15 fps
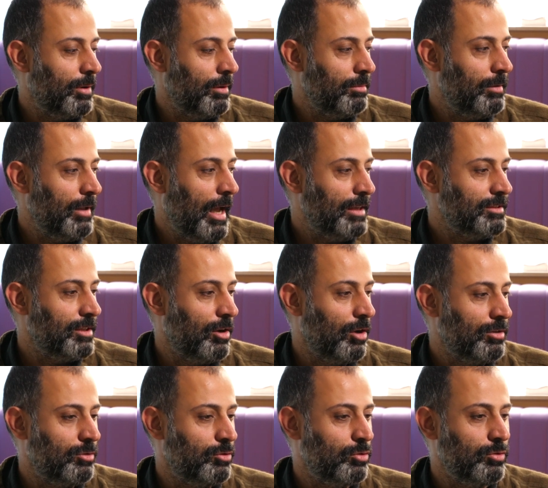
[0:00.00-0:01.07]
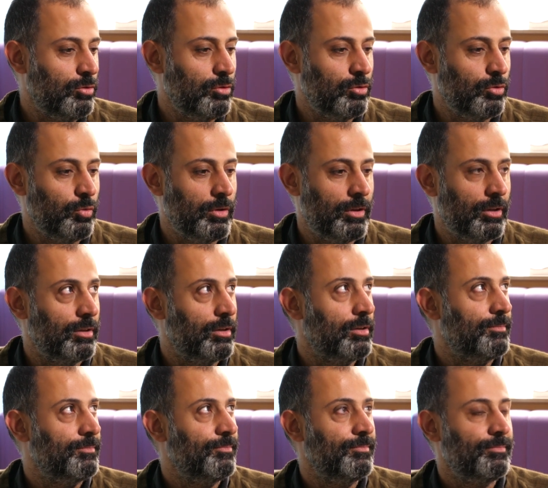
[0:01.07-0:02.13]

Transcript: probably has a lot to do with the